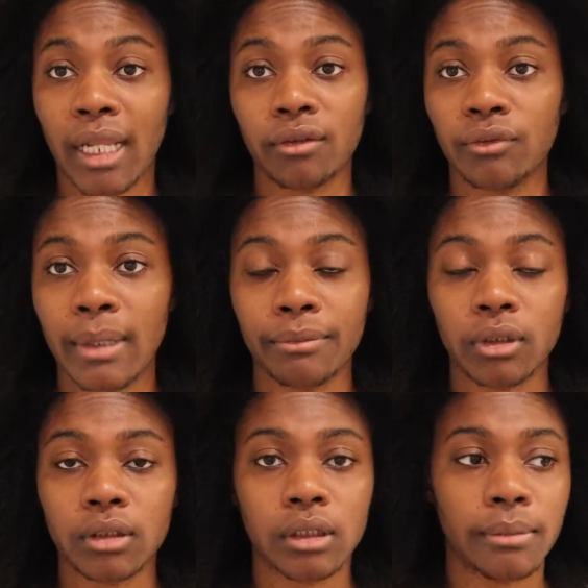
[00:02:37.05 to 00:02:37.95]
I don't
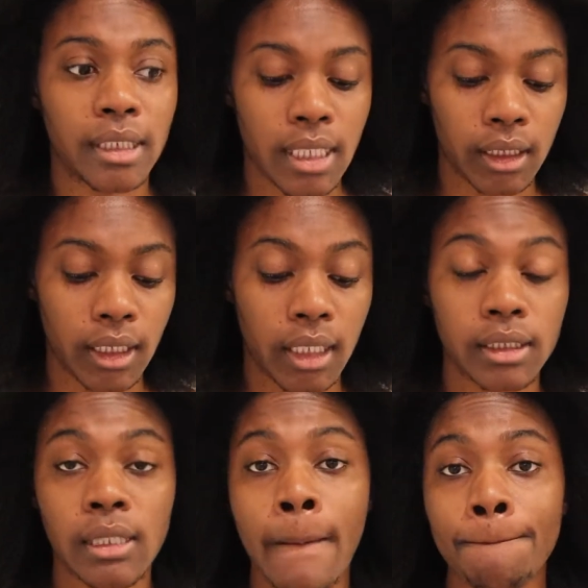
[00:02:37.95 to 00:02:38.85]
remember, to be entirely
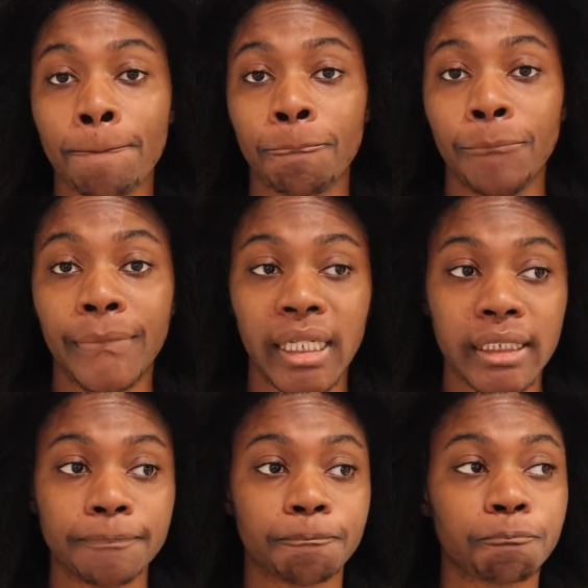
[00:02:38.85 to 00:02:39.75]
honest.
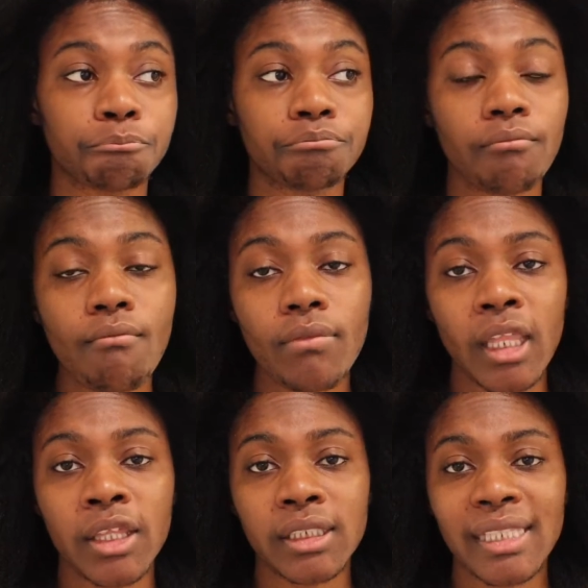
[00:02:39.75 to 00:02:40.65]
But
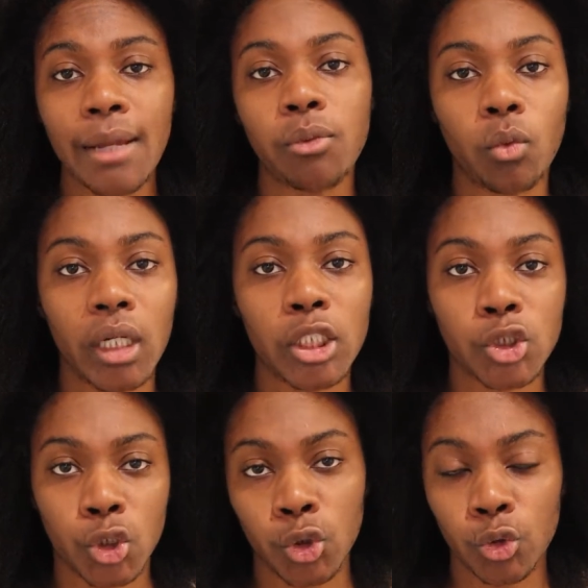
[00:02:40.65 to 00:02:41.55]
the step 1
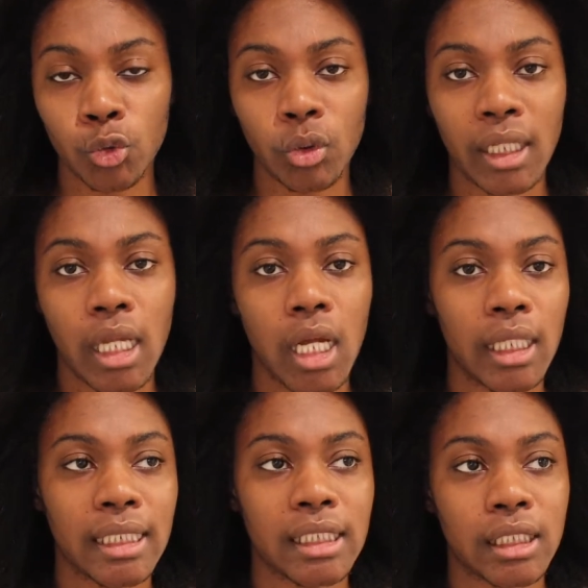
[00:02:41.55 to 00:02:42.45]
and 2
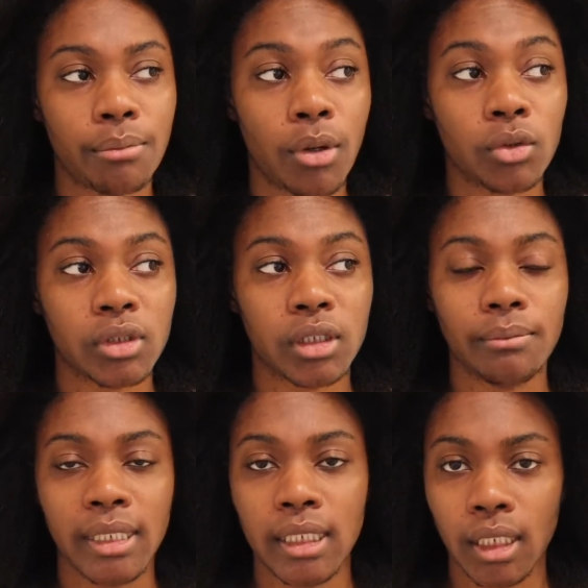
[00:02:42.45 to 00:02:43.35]
is supposed to
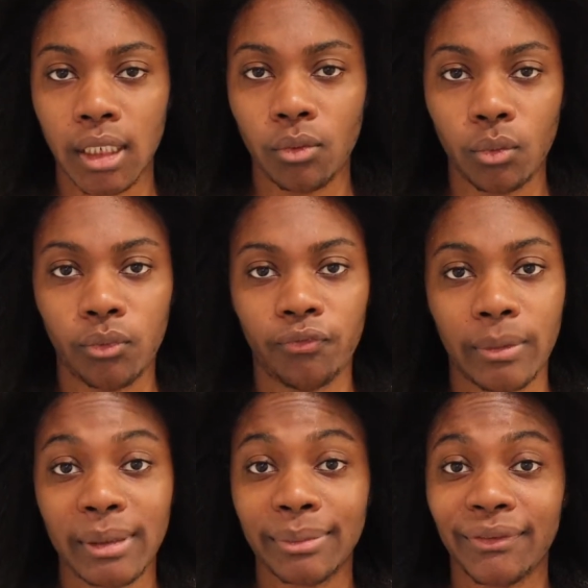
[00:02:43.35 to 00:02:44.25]
be done
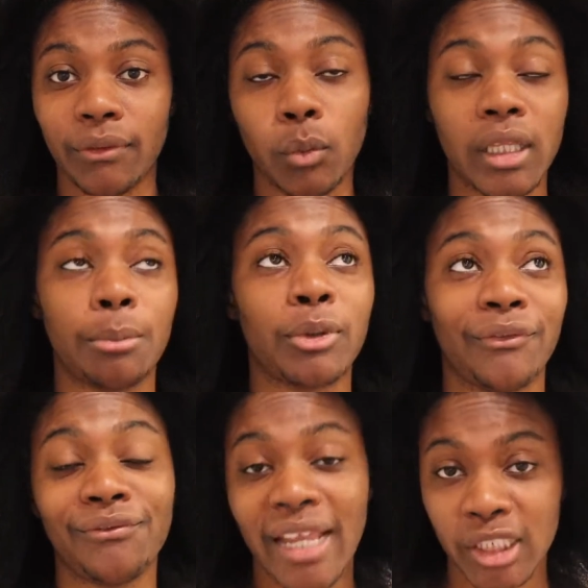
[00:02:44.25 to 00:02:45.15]
with a
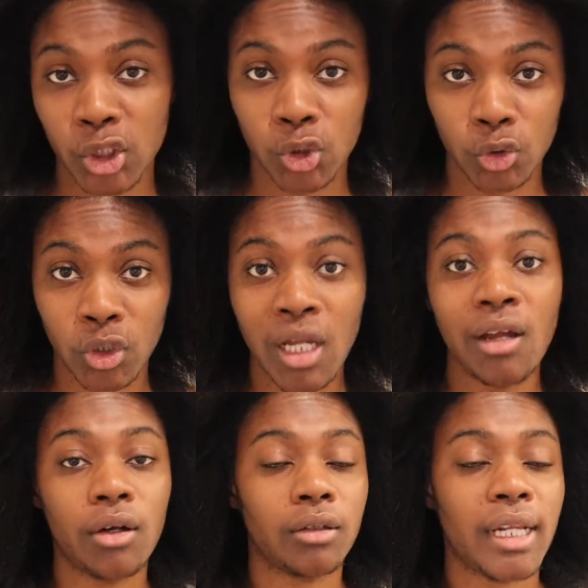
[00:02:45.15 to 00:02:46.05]
professional
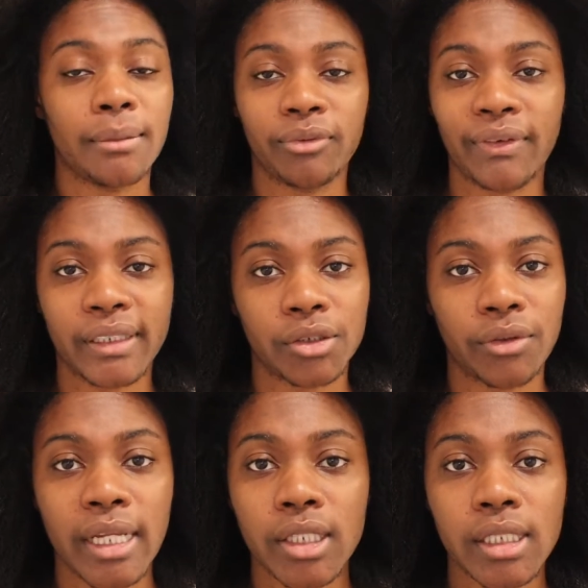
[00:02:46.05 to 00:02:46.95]
or at a professional
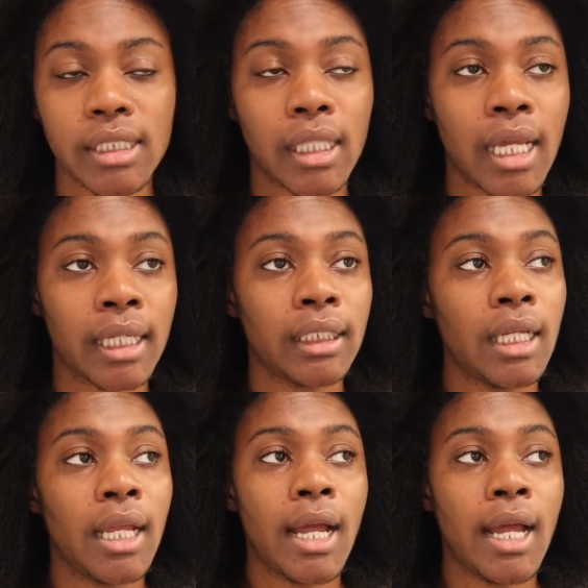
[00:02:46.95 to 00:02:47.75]
hair salon.